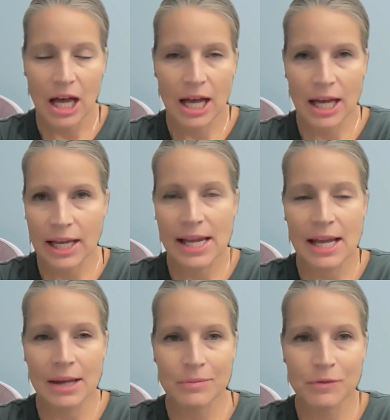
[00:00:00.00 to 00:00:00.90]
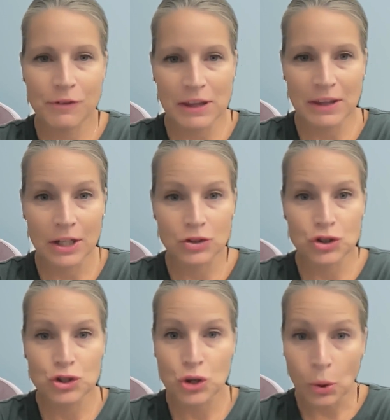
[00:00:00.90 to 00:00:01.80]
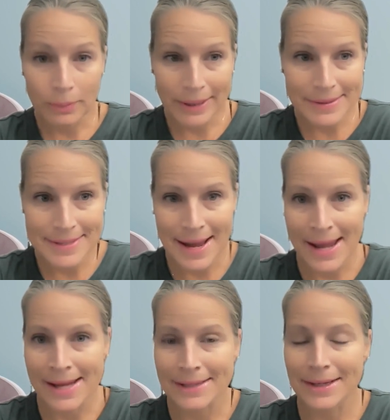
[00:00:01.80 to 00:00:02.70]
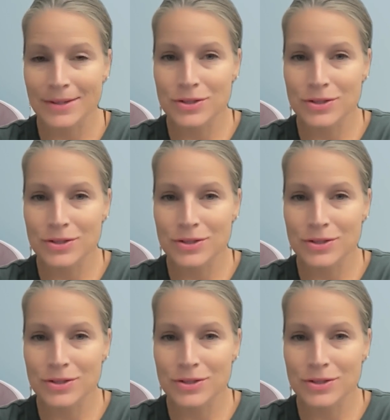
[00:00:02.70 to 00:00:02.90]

I am feeling so mundane,